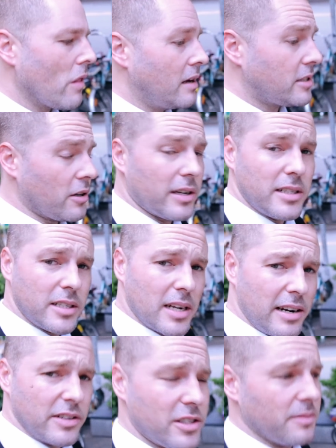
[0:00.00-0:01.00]
So it gets
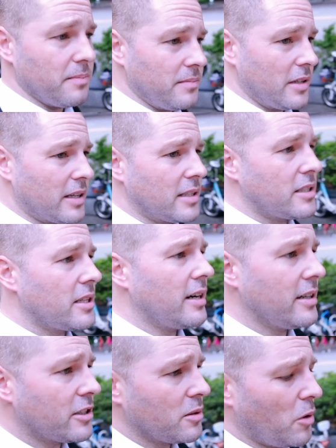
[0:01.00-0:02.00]
tiresome. It gets
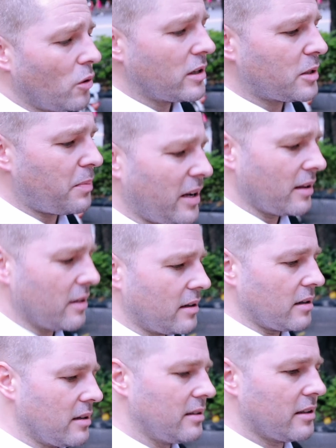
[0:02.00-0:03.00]
tiresome always being
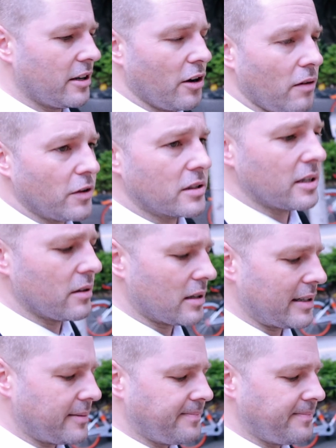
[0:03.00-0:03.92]
the novelty or the,